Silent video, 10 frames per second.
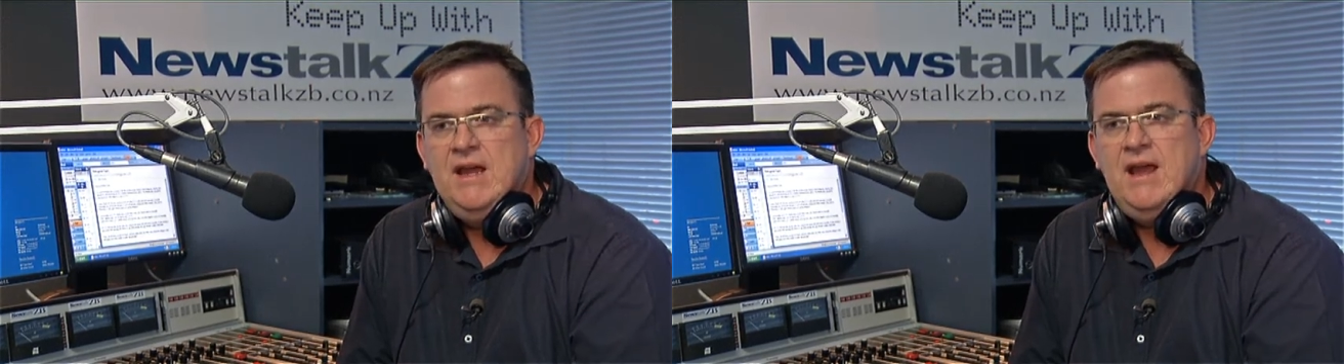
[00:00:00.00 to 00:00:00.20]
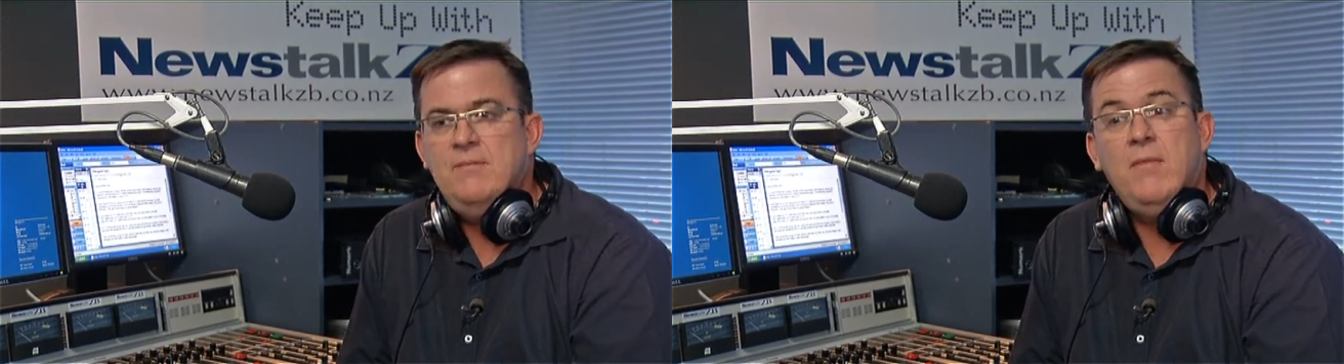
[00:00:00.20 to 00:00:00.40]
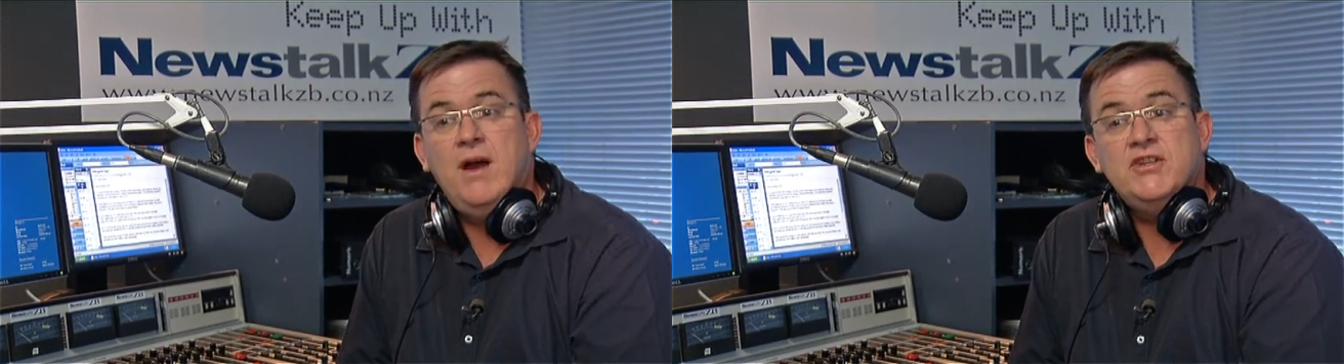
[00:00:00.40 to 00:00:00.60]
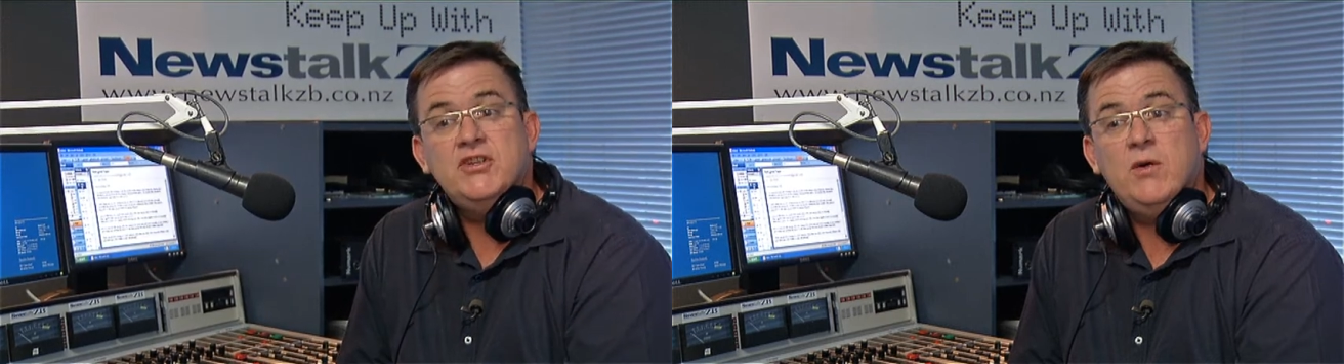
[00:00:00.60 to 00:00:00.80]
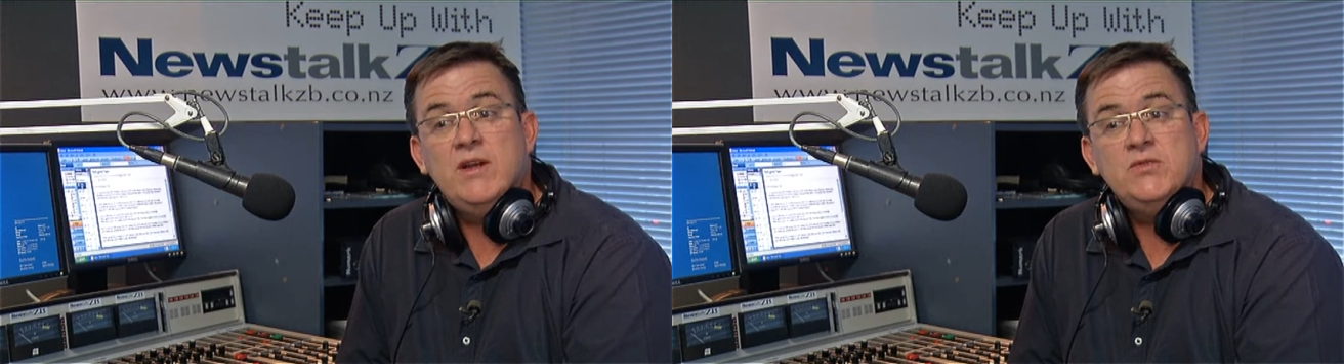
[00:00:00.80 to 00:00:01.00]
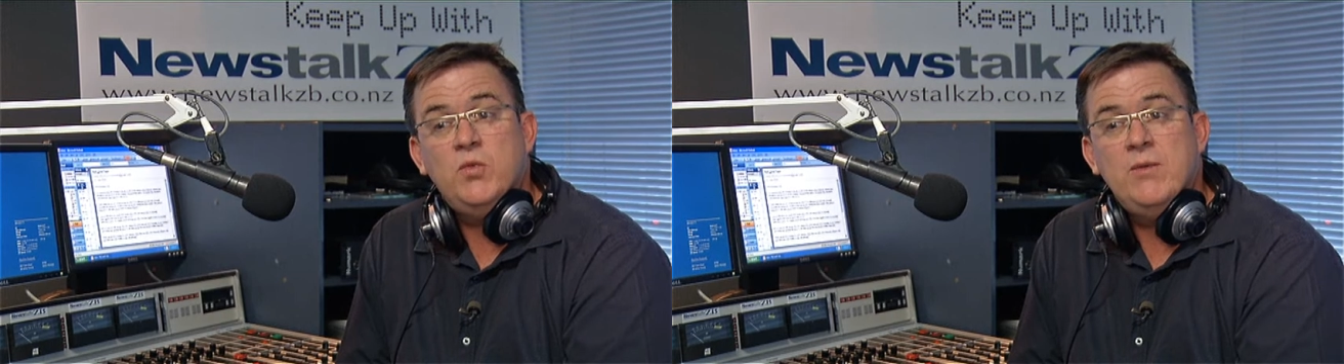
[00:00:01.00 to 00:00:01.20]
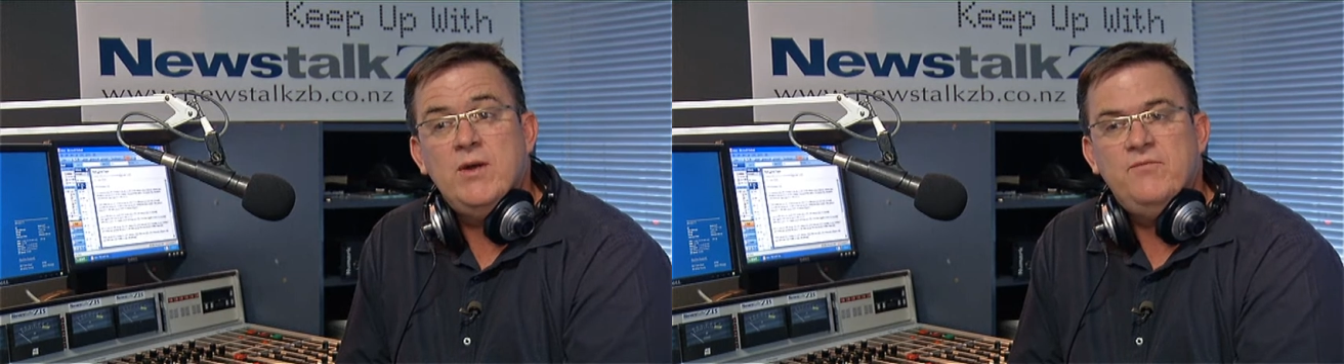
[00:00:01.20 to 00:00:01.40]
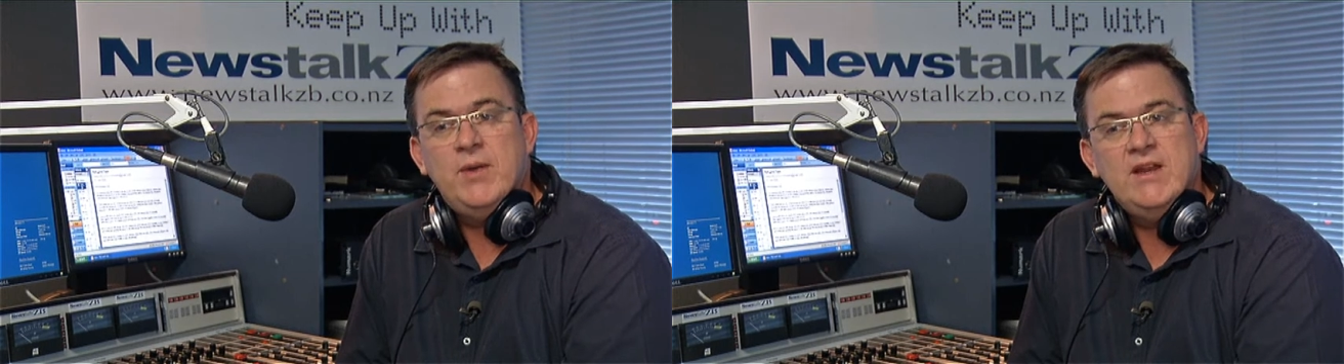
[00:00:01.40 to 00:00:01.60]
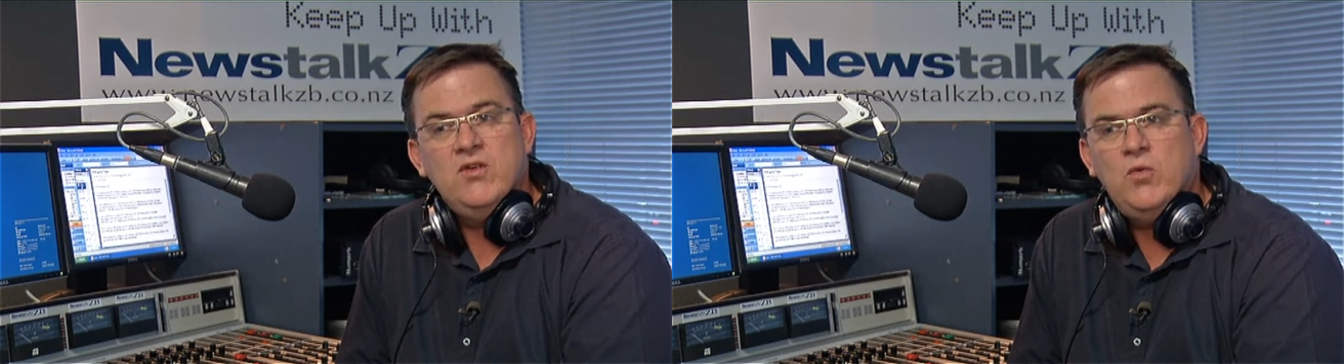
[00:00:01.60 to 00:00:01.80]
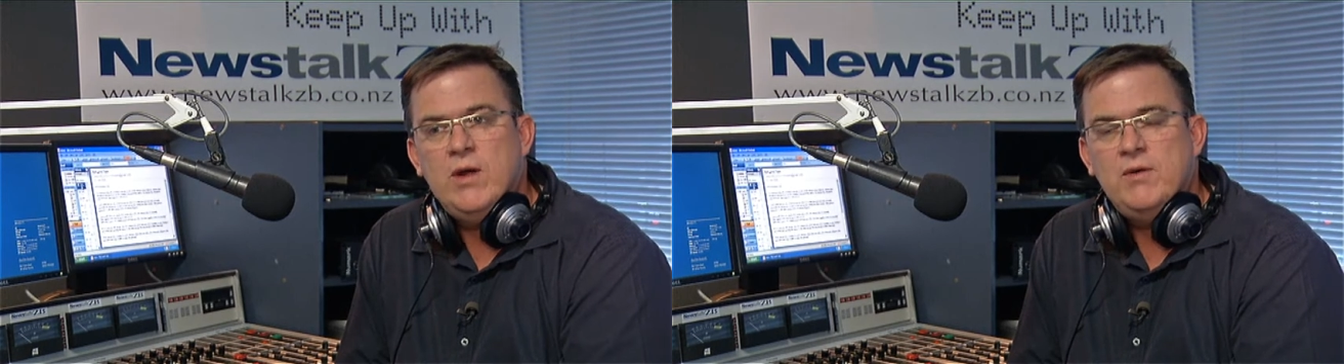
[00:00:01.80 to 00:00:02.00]
It might show us where we've been
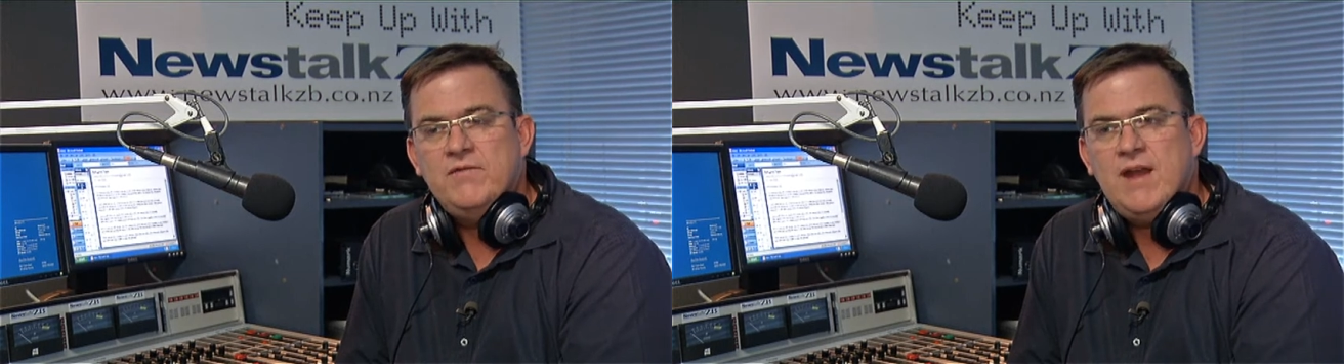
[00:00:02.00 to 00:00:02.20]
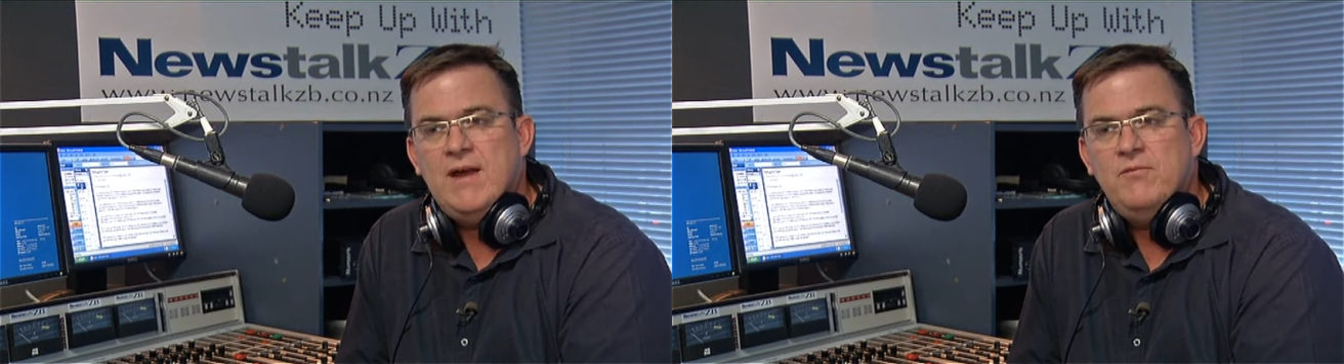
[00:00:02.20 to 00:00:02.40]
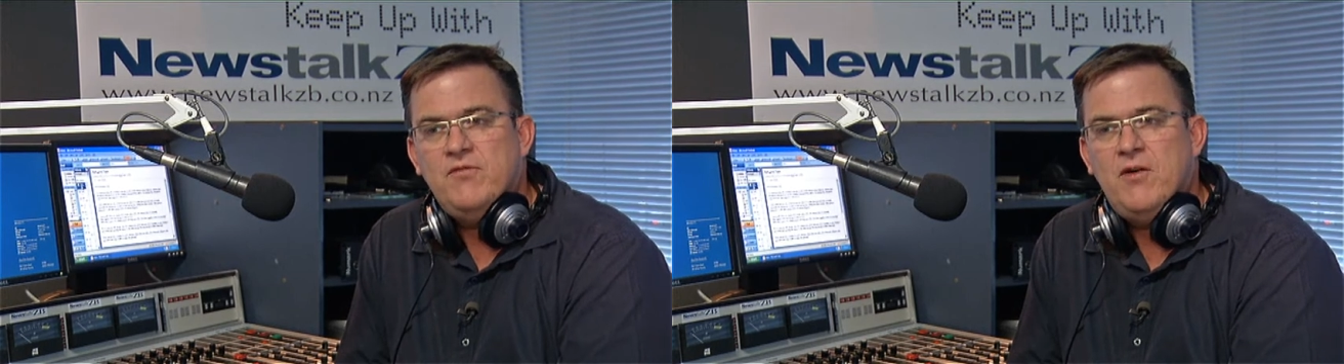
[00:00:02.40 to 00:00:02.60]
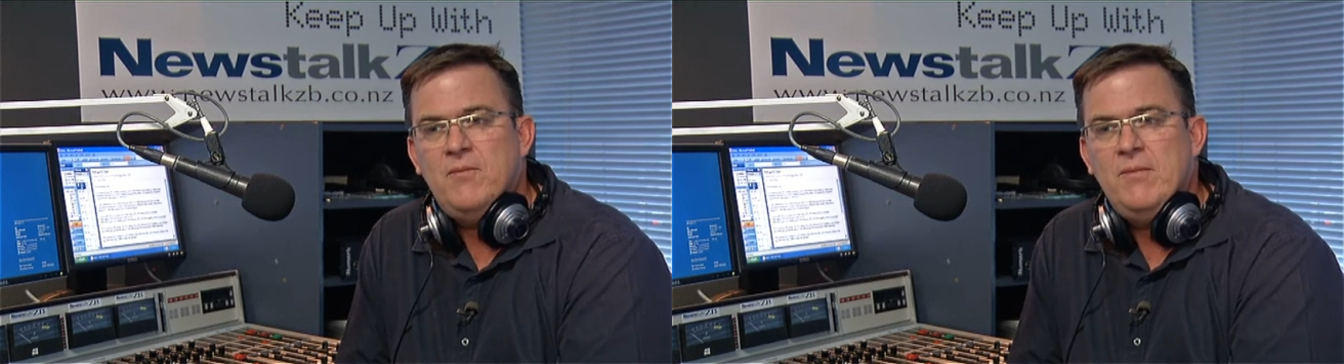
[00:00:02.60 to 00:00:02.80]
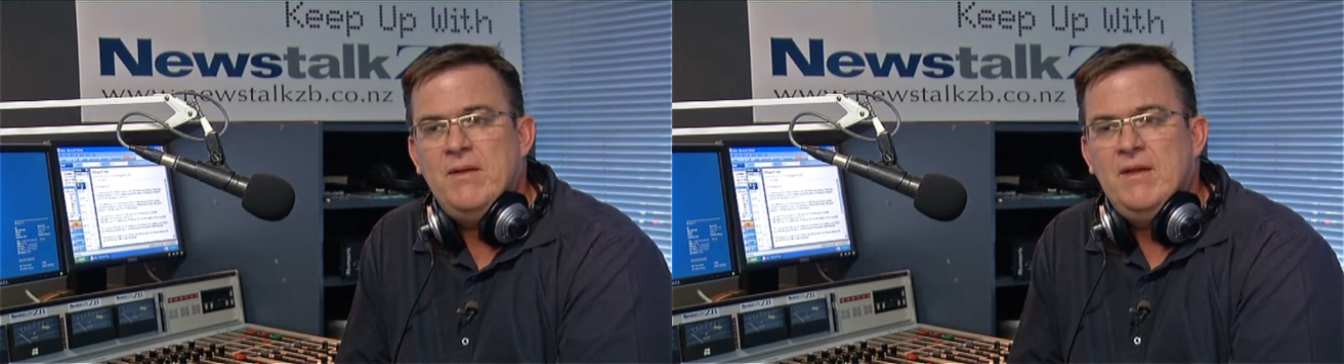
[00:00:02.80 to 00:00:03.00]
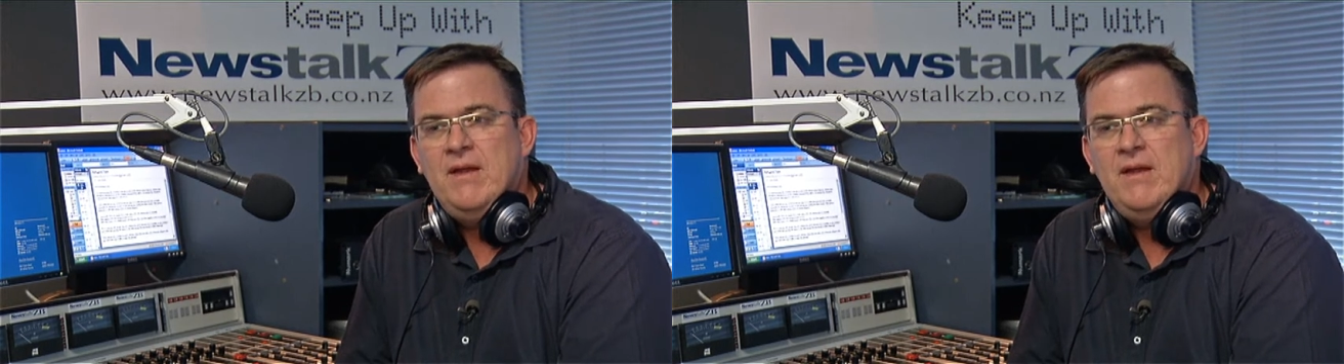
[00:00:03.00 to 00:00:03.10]
or where we've come from,